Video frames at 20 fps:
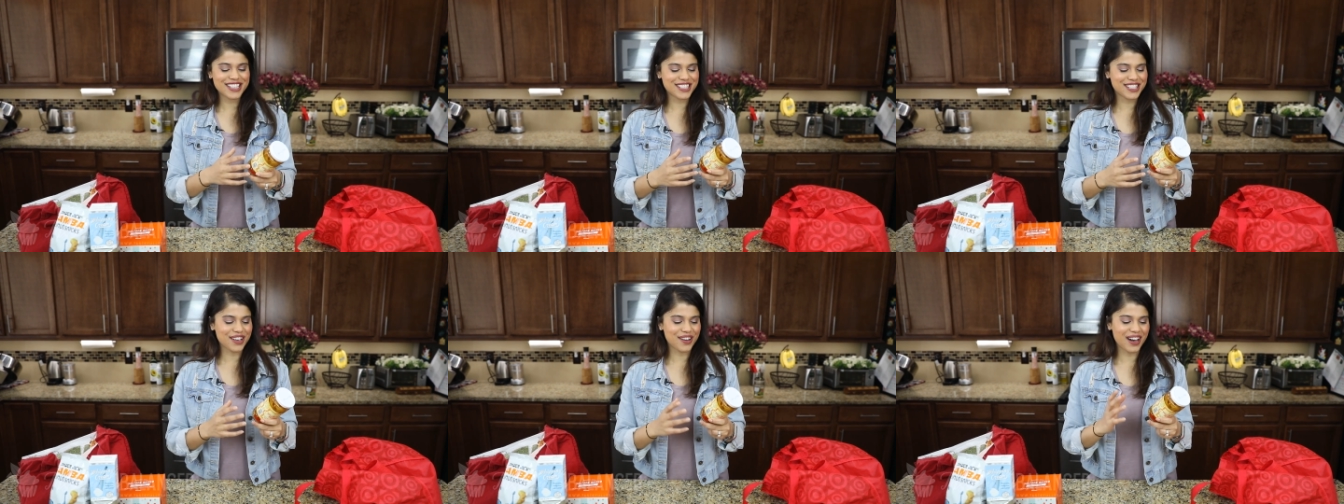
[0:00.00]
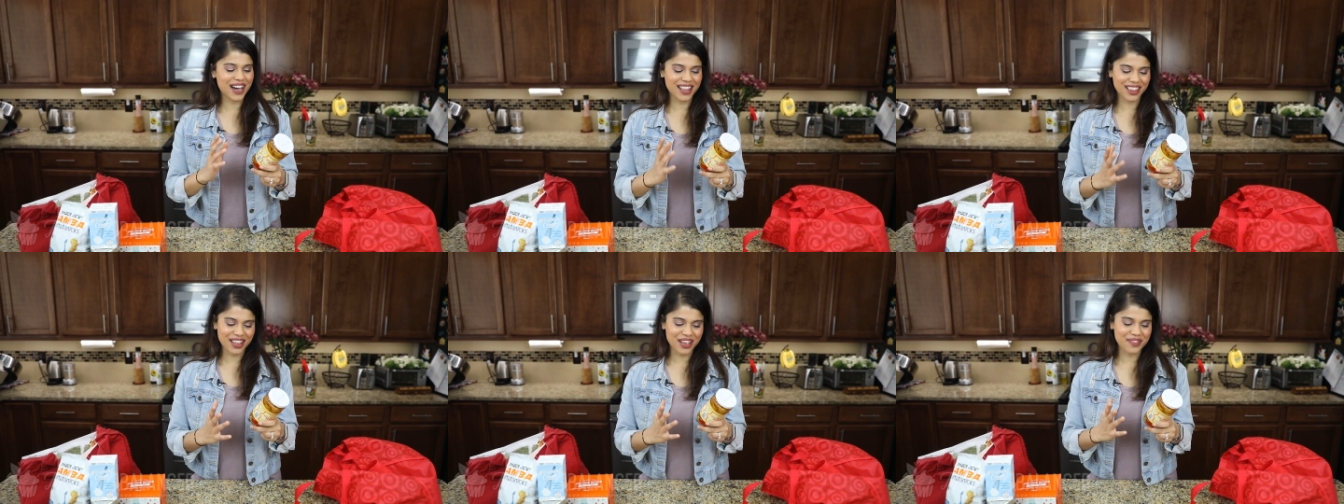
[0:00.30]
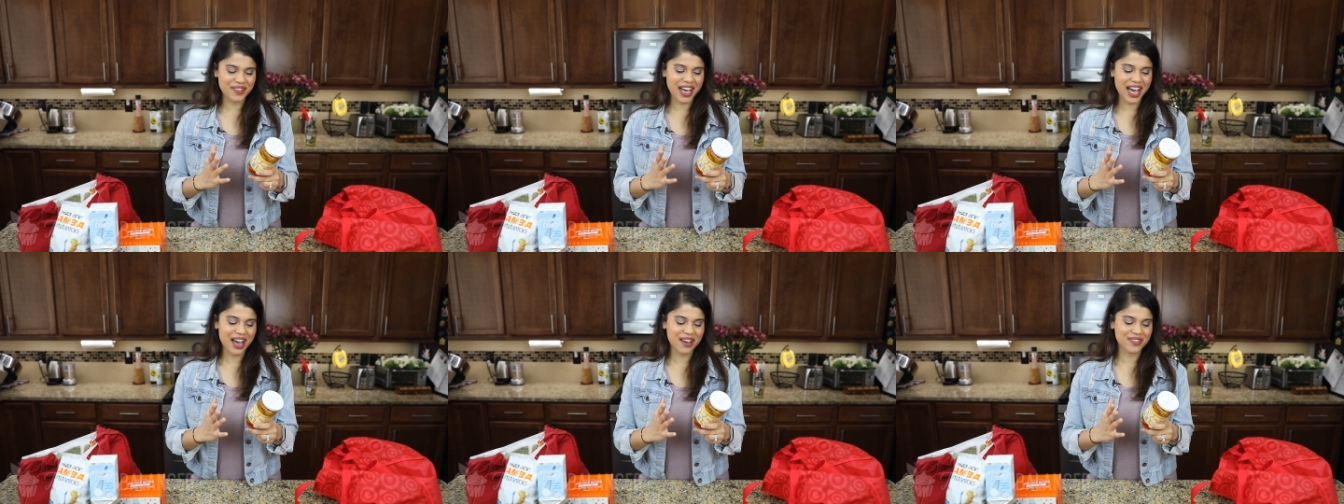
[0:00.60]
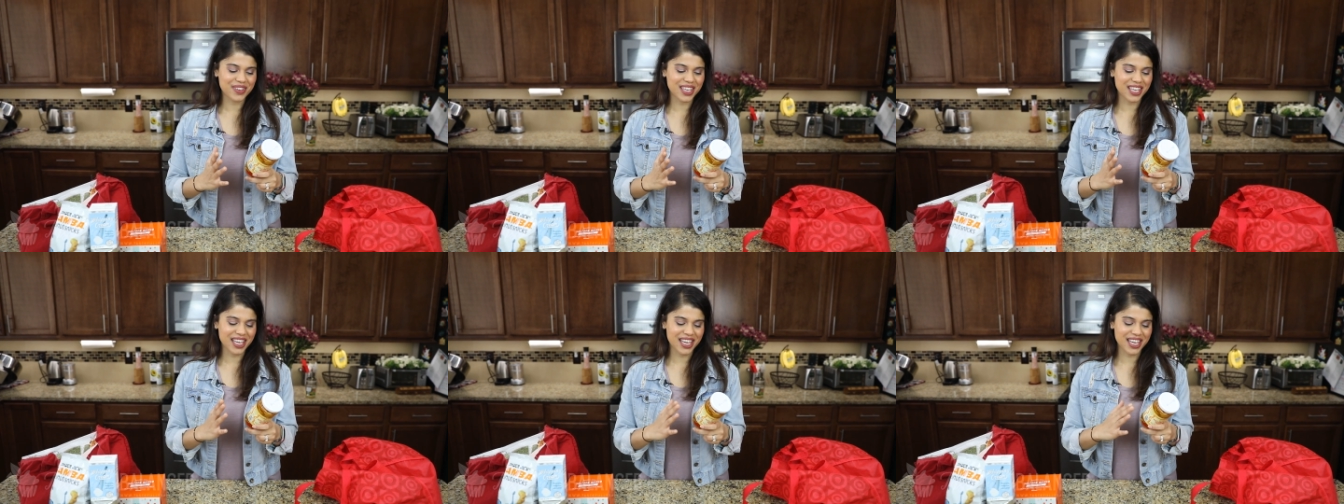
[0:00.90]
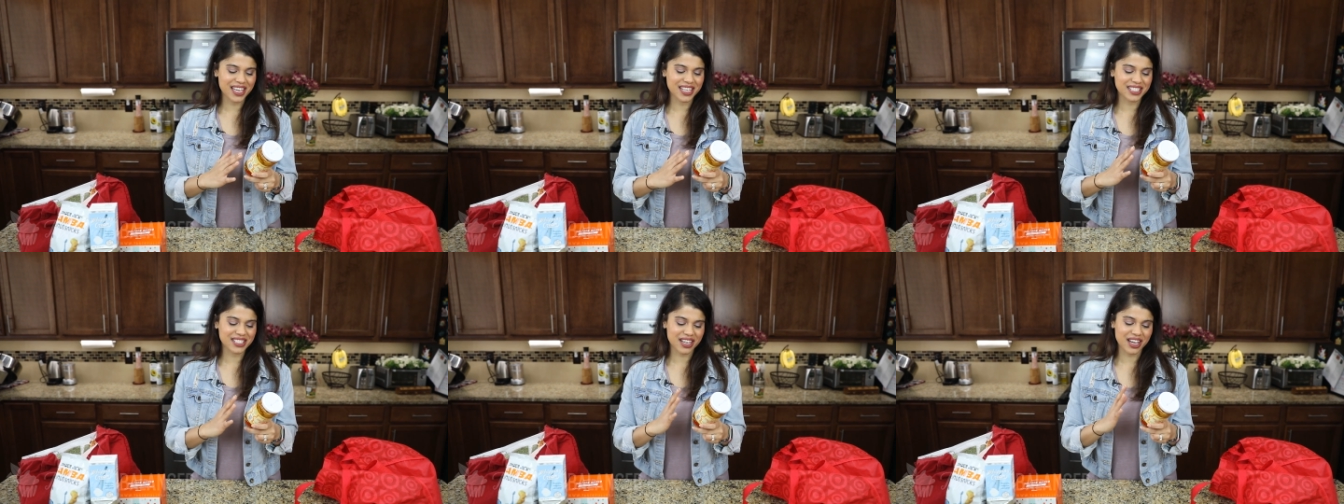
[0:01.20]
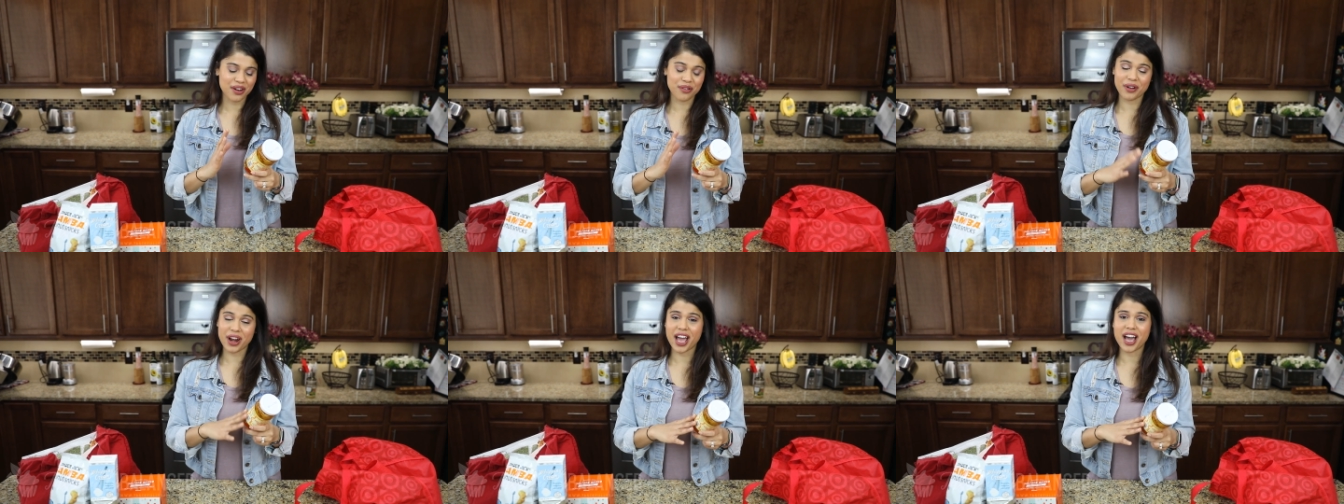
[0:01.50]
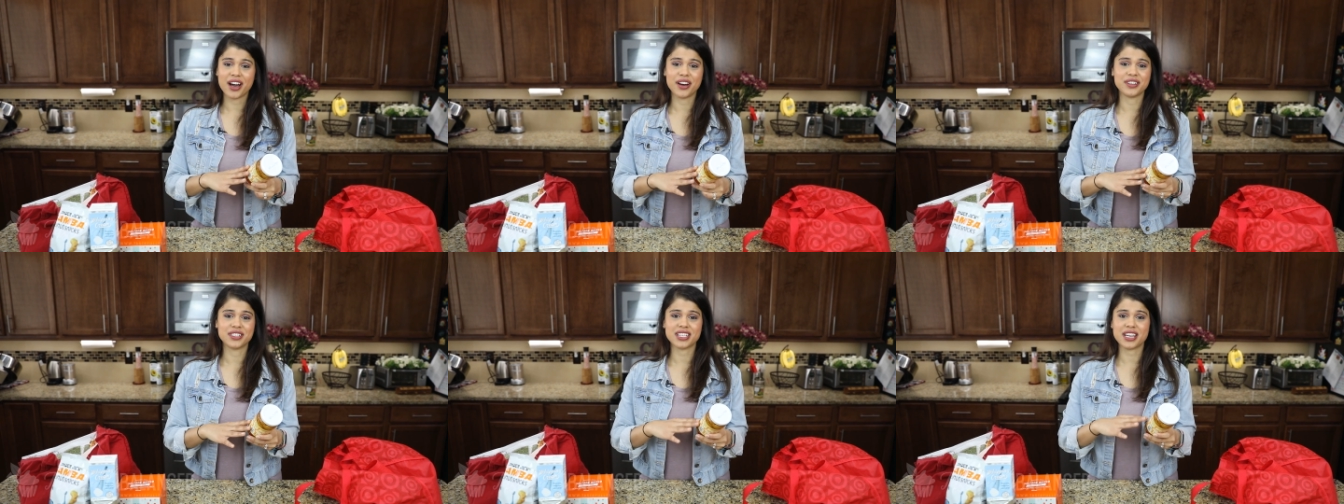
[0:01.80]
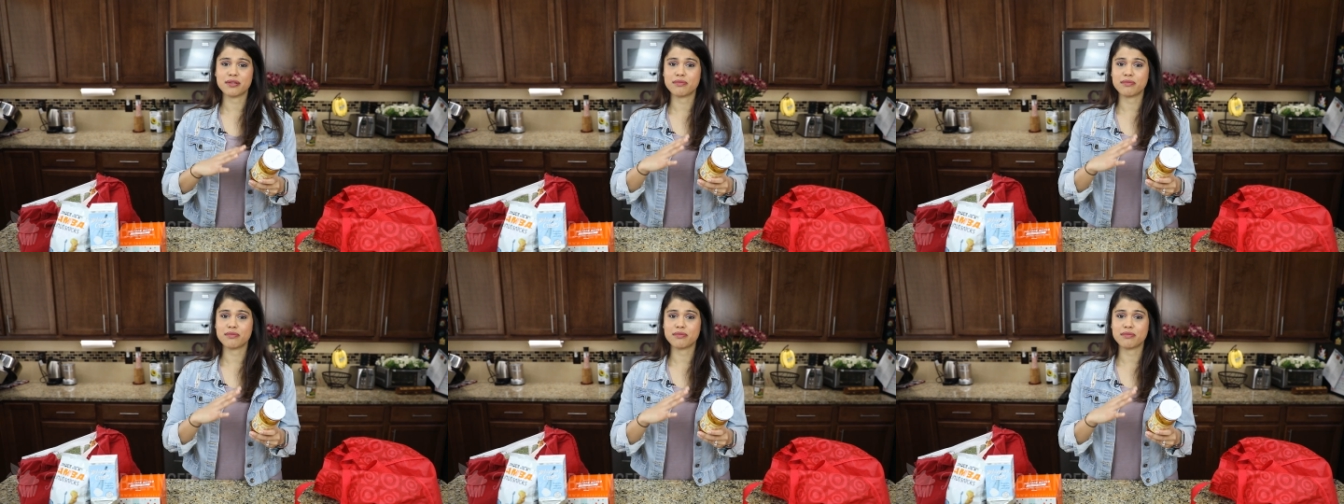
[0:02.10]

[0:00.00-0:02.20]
So I love having it around